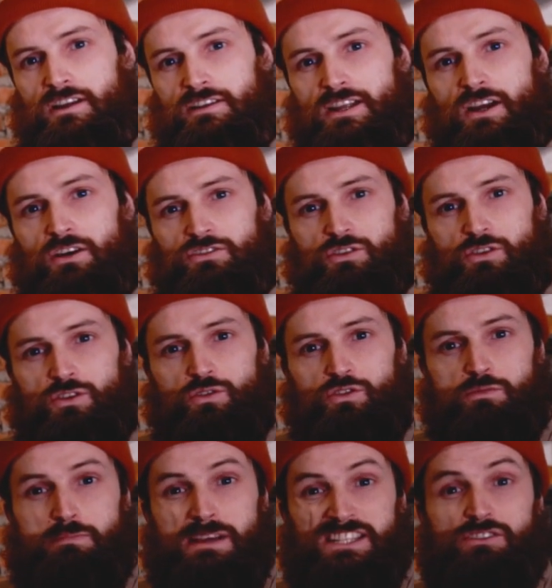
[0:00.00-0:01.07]
they also use
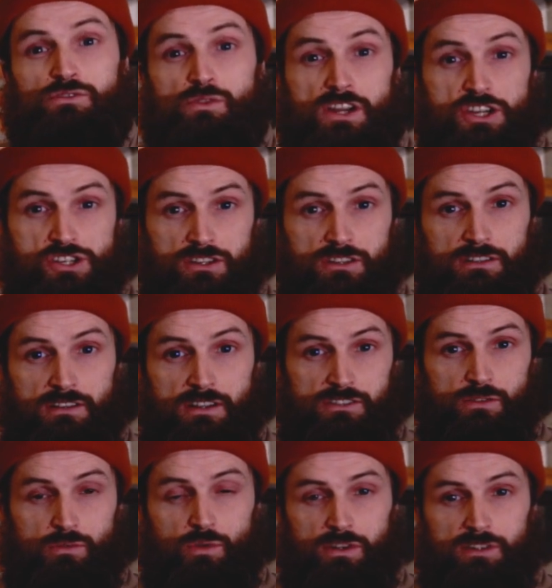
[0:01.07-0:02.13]
maceration as
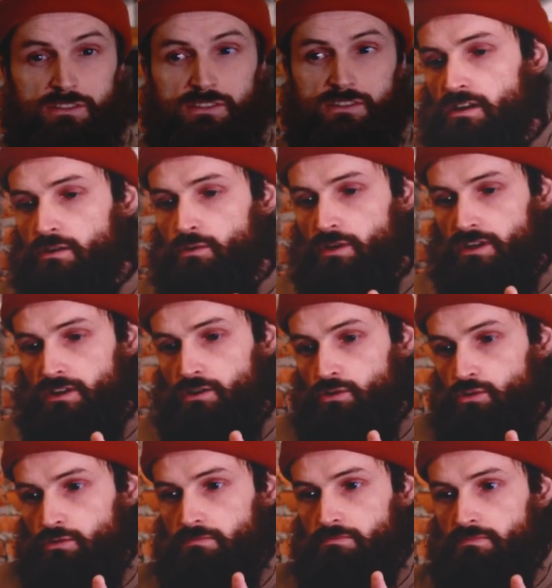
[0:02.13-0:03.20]
a word, where
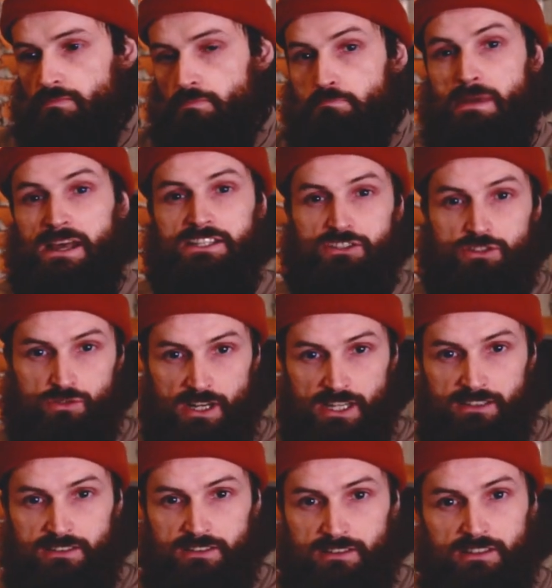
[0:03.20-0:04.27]
you
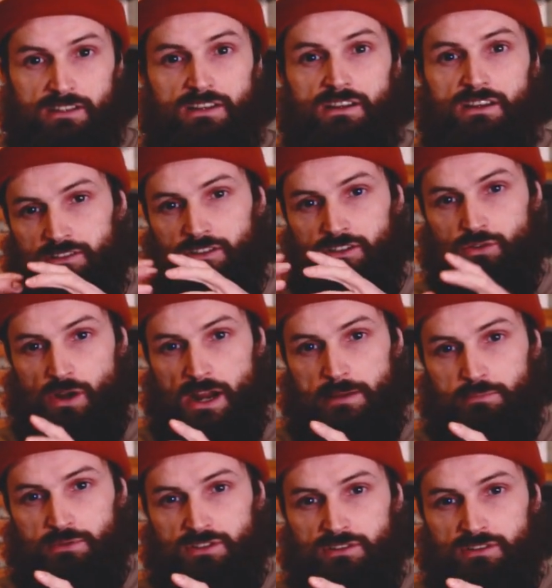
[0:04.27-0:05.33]
macerate the
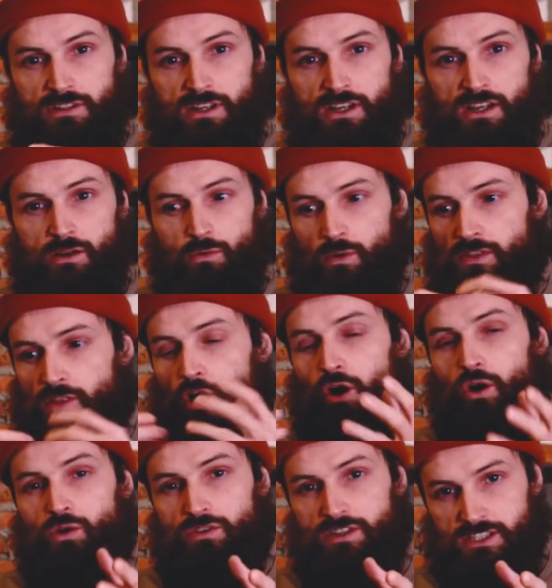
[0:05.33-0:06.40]
grapes with
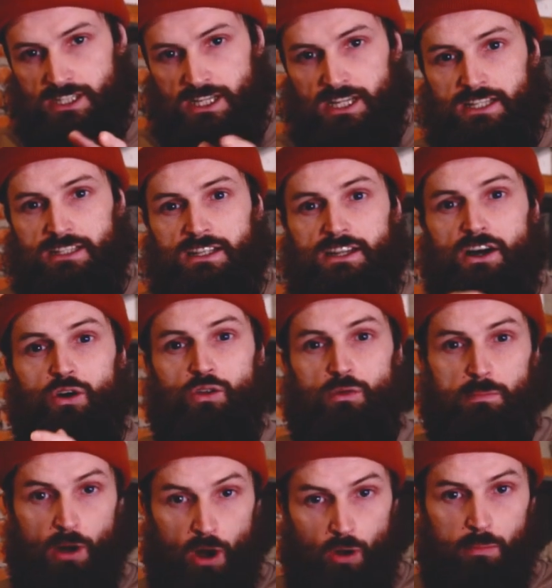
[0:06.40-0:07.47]
all the skin and all the
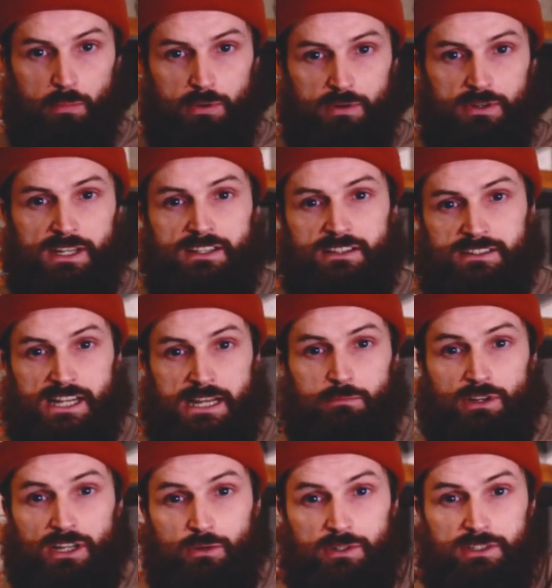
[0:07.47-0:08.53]
pulp in the same
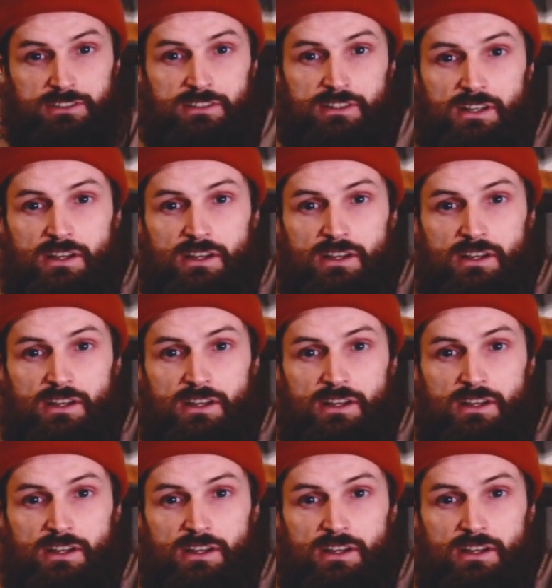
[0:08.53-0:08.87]
liquid.